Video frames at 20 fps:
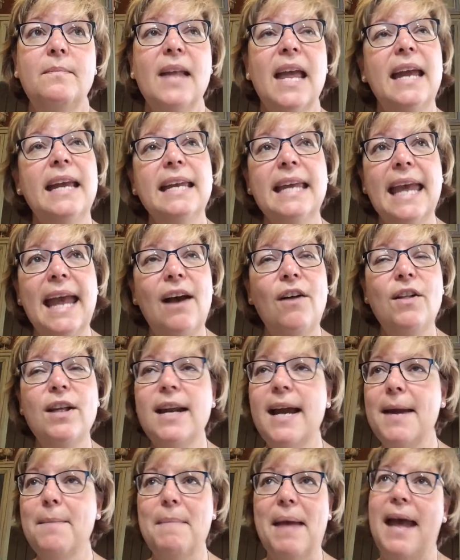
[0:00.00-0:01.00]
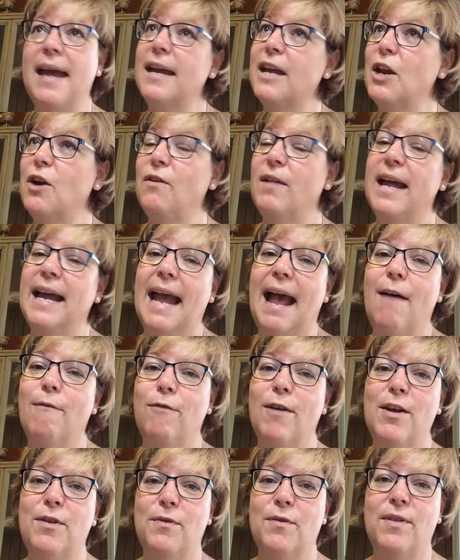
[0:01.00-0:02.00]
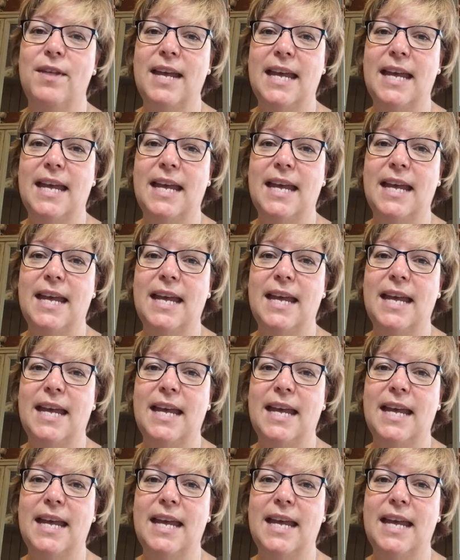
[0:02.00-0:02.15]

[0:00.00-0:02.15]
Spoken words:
And Gail and I met, like halfway through